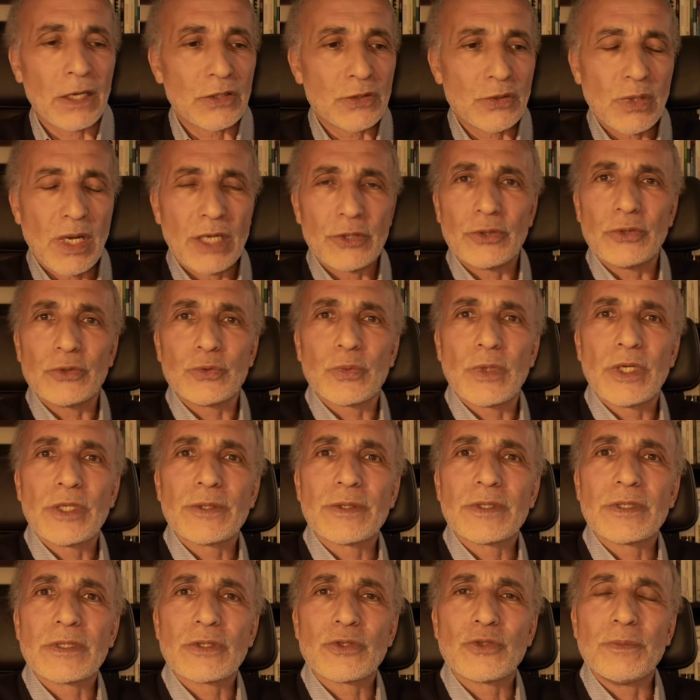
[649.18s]
So I don't
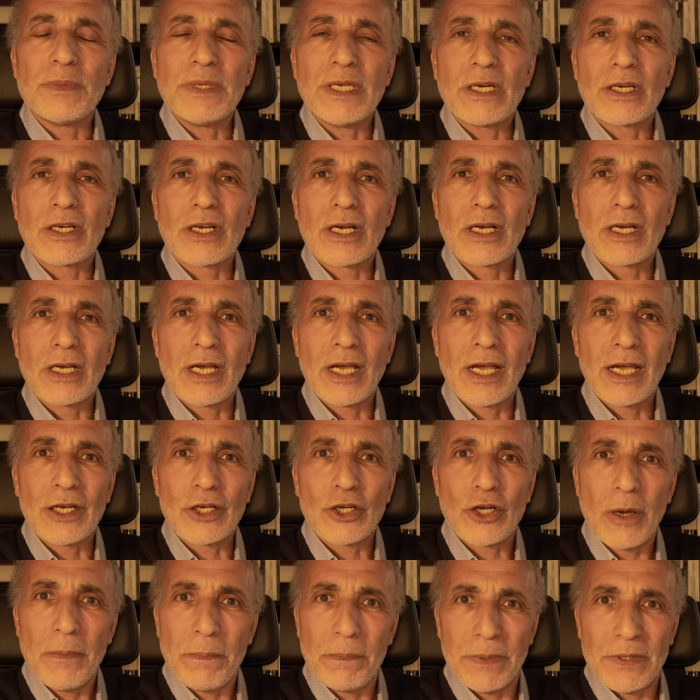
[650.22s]
want to be a, a
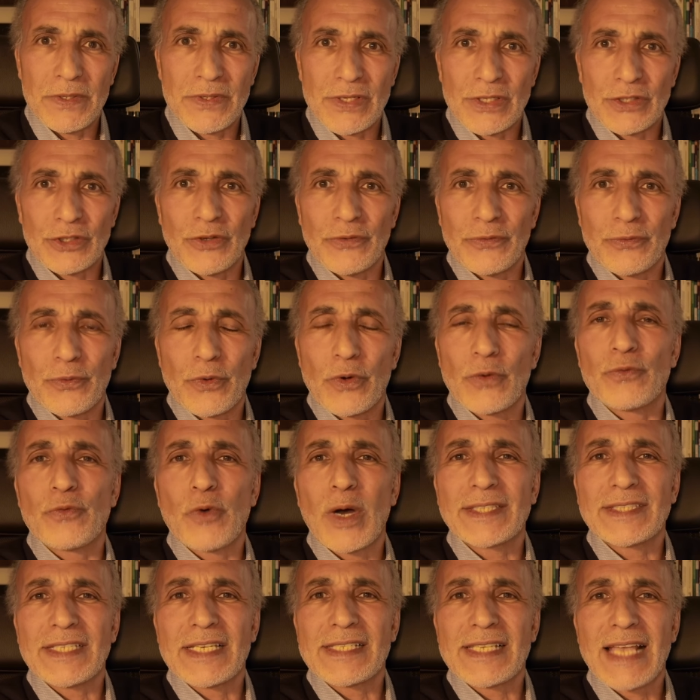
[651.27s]
complicit of, of
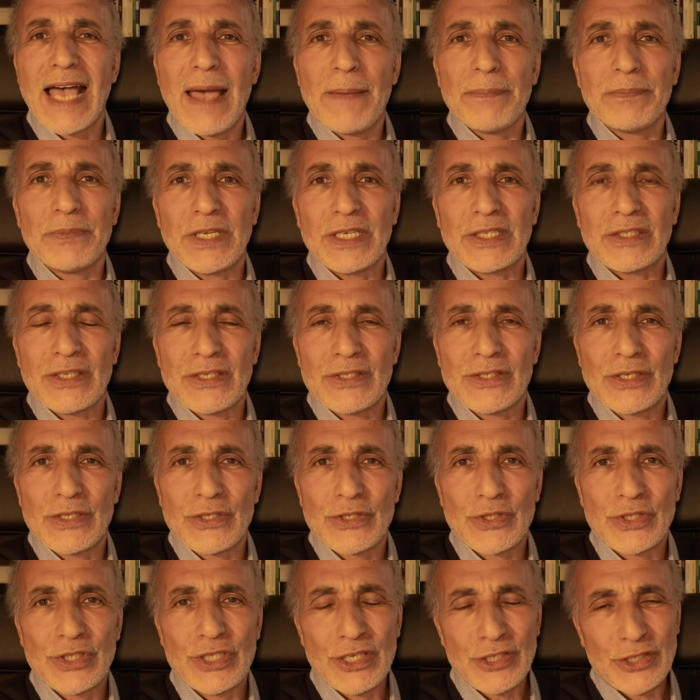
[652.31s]
what is happening. This
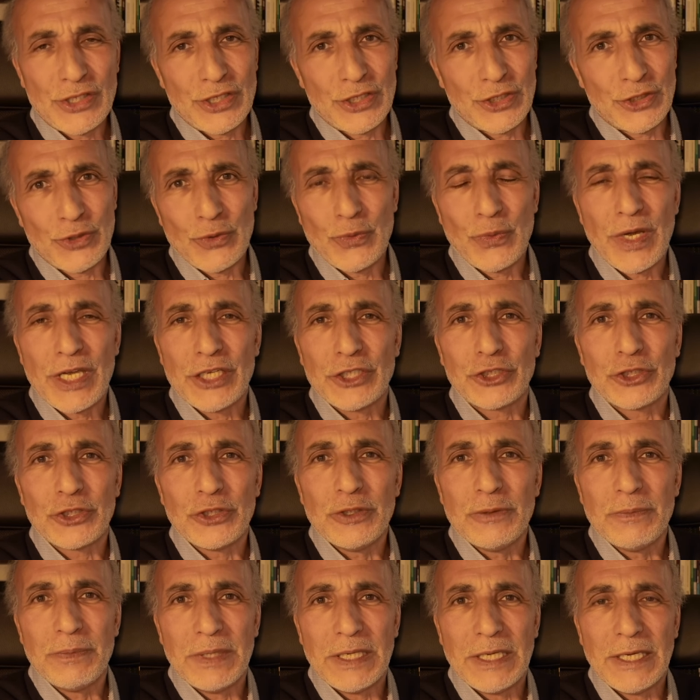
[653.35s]
is, this is the way it
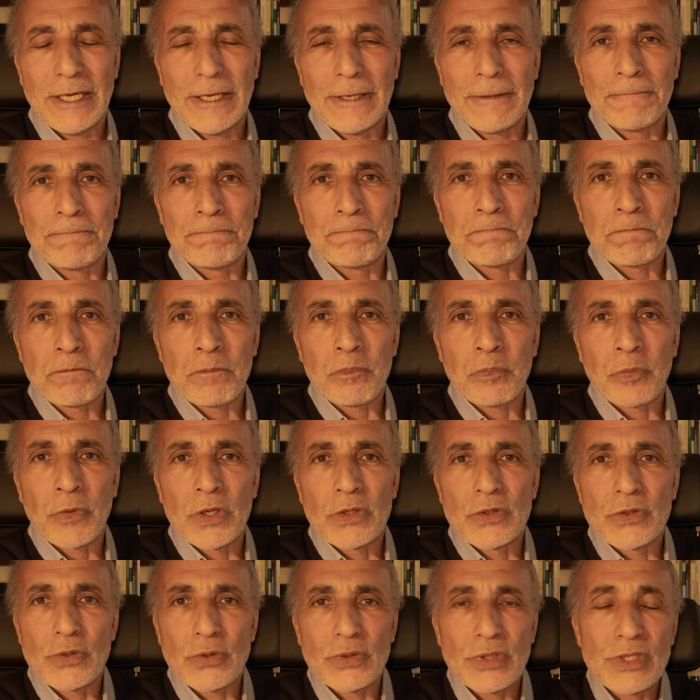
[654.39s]
should be.
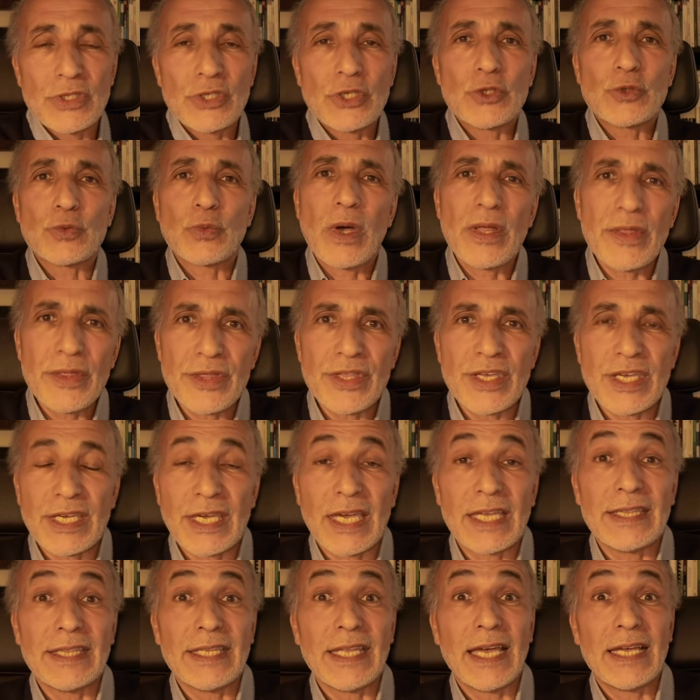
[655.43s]
So this is one
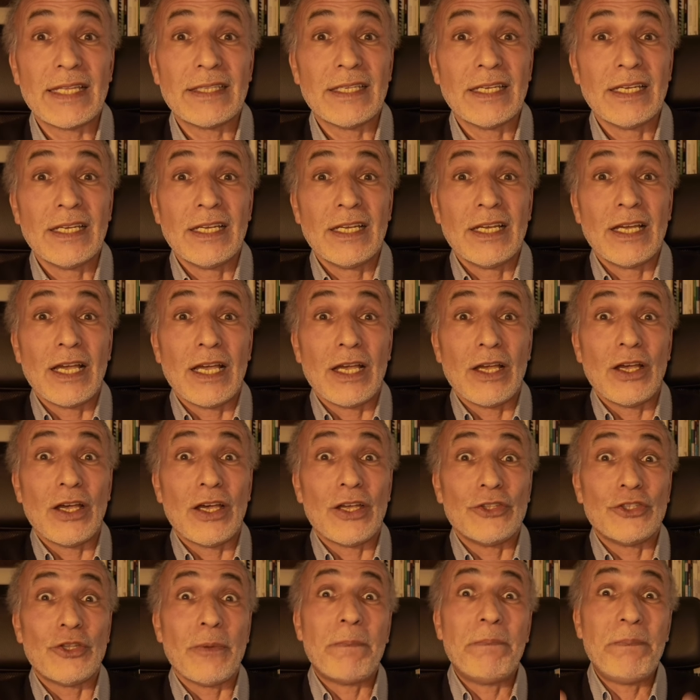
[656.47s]
thing. And then
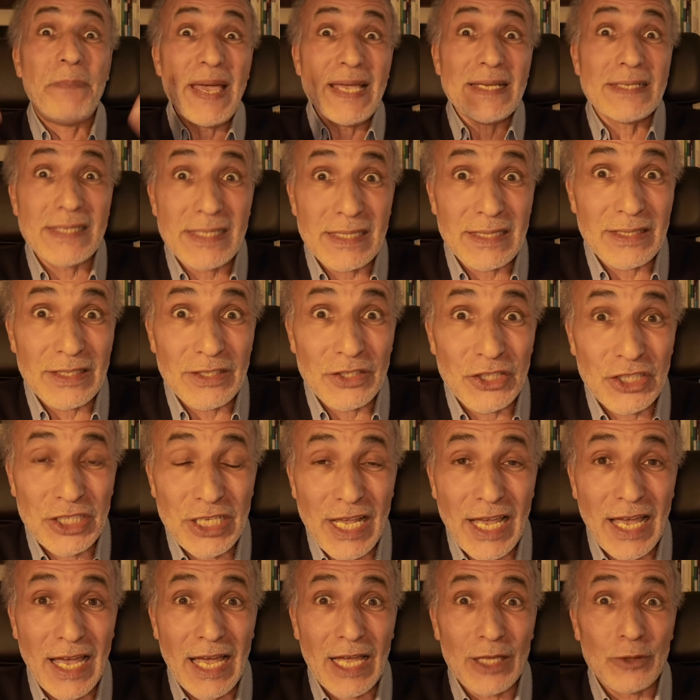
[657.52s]
uh, the best
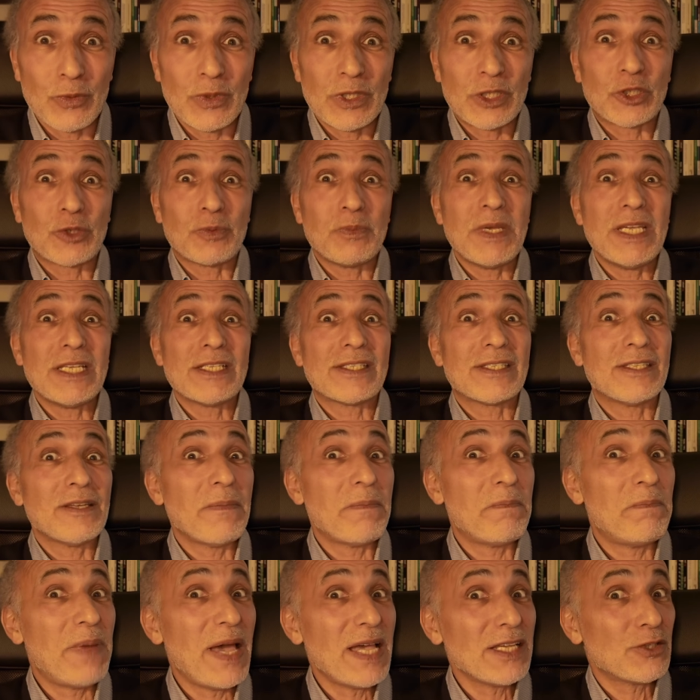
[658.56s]
jihad, which means the
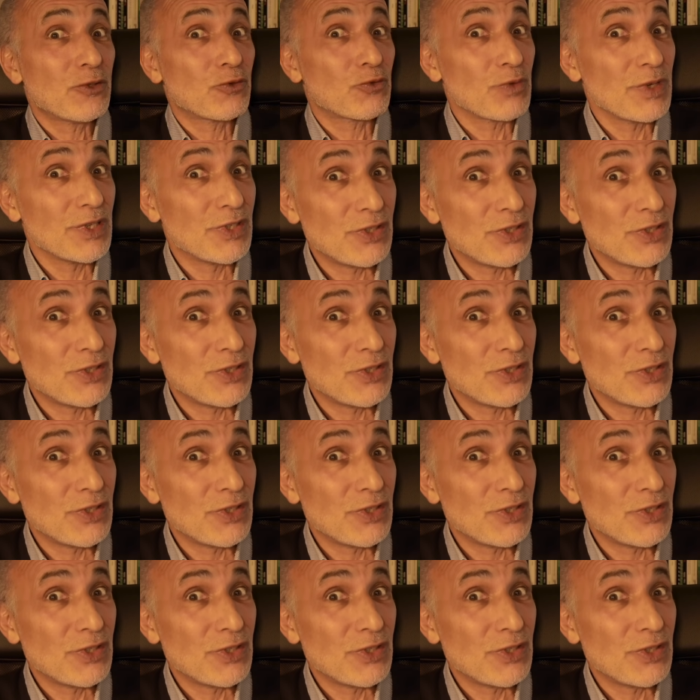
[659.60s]
best